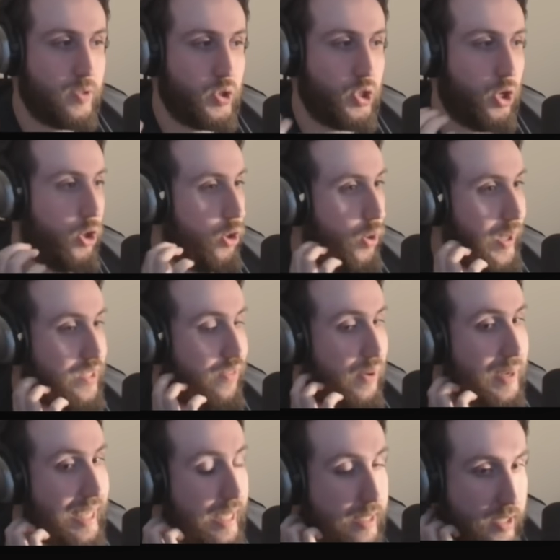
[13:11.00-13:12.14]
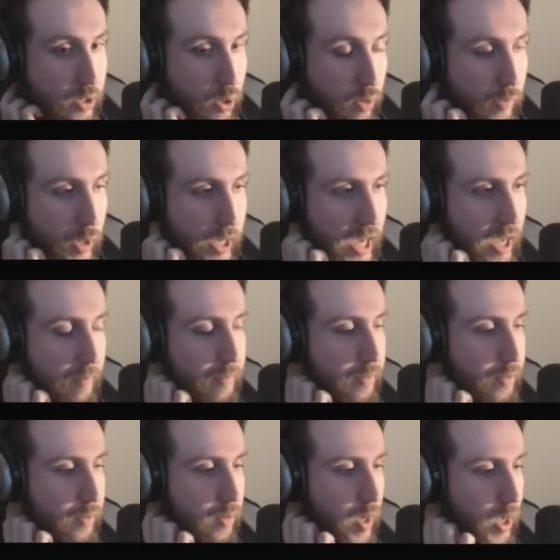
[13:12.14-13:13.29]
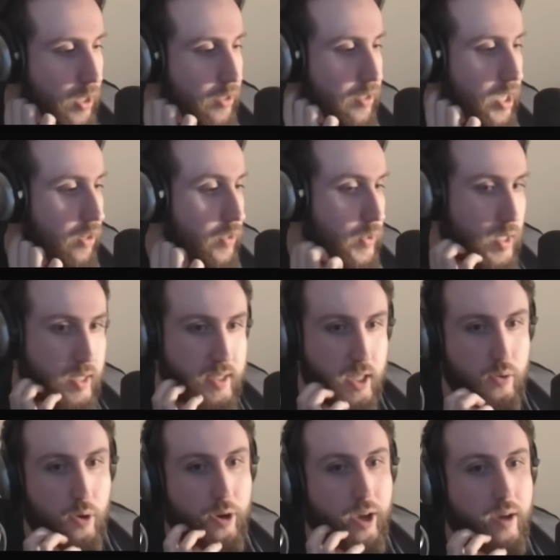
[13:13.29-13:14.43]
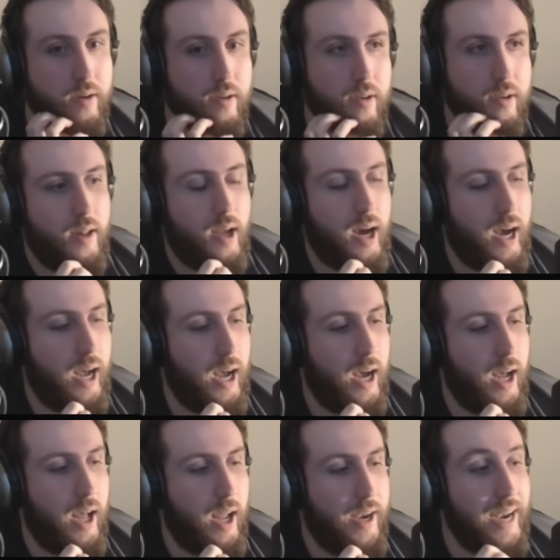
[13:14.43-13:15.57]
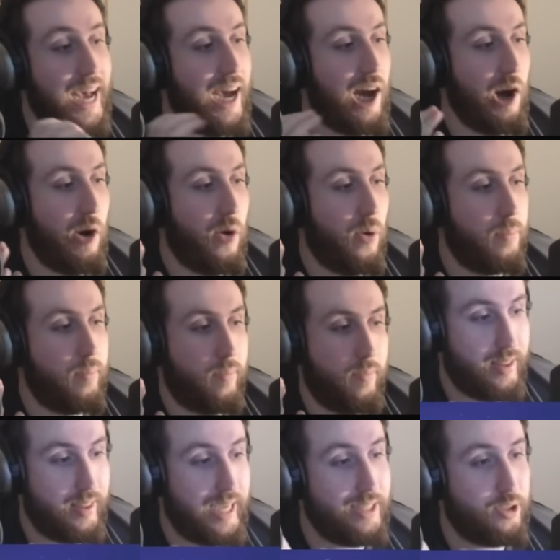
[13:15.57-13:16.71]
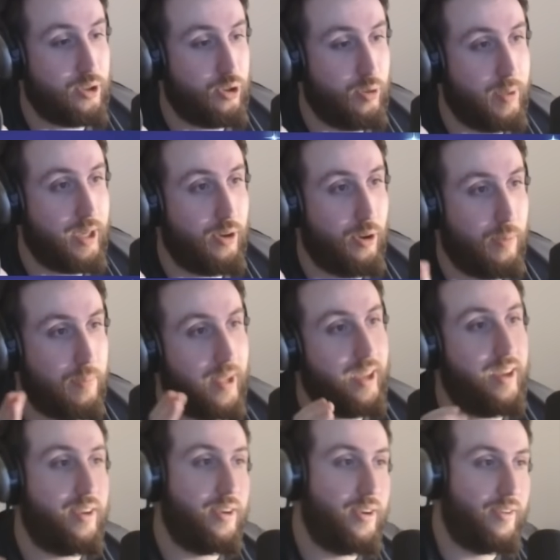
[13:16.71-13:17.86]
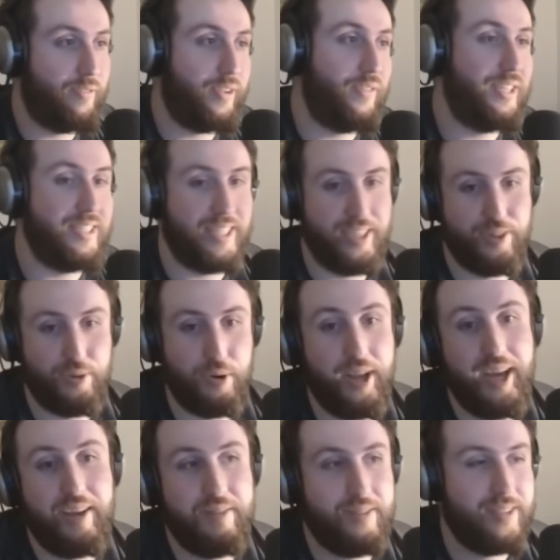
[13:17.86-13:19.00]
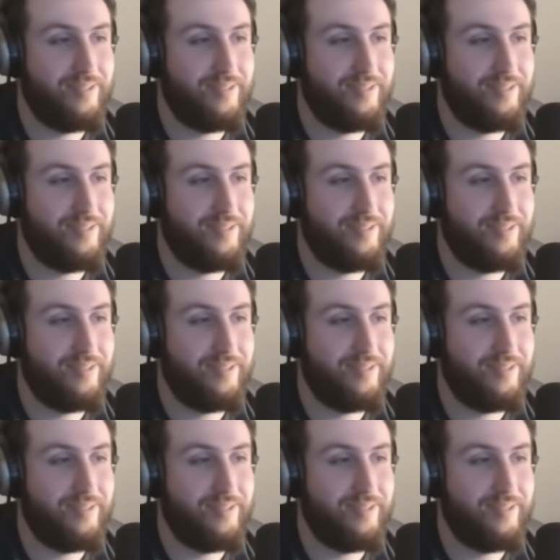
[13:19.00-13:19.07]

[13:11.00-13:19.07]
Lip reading: So it's very easy to overcap on characters like Snezhnaya. Now, that's assuming you don't play VV Snezhnaya,